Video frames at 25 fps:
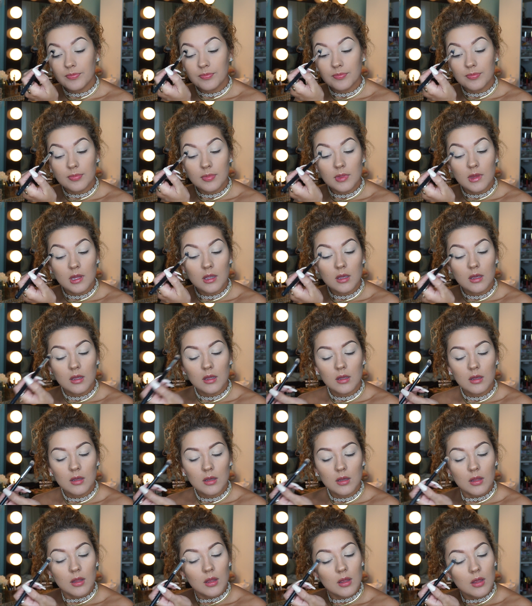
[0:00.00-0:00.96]

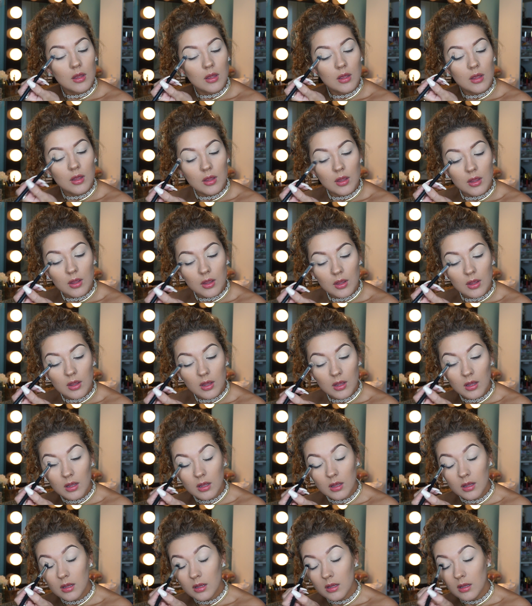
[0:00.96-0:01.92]

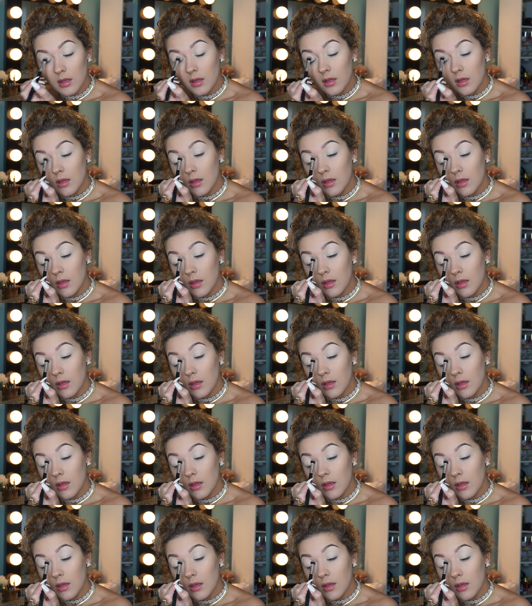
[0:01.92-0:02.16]
No one is speaking in this clip.